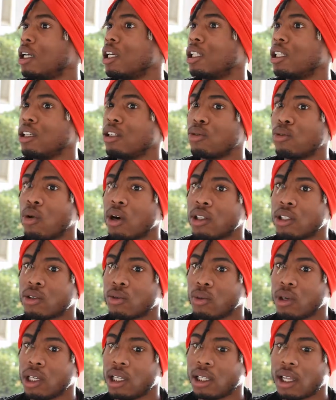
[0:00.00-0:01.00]
at least once a
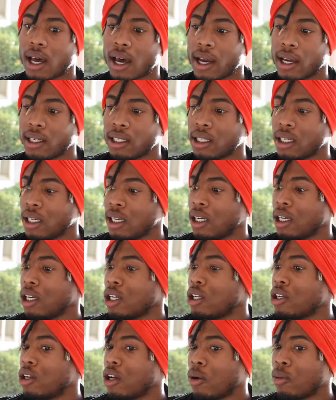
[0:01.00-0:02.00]
week lined.
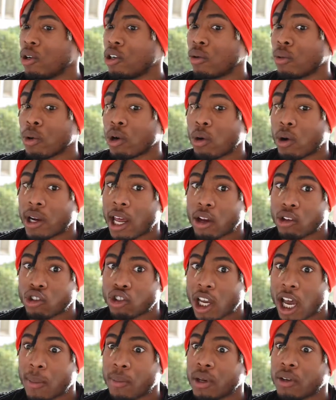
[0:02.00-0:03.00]
You know, we're going out
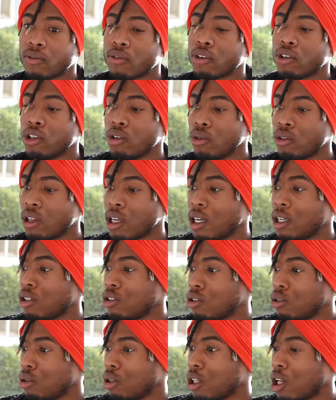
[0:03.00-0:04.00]
shopping for new things,
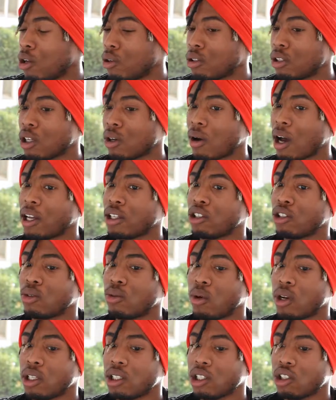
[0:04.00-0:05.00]
new clothes. So I just
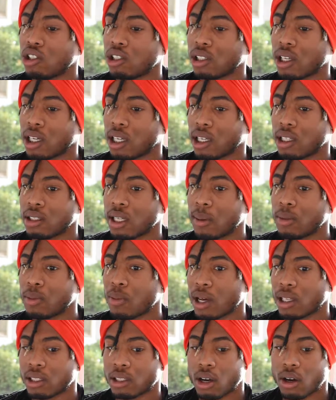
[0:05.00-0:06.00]
wanted to just like accept
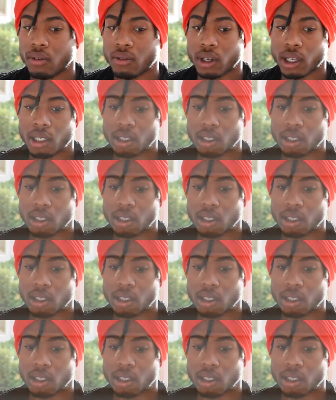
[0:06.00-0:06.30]
myself and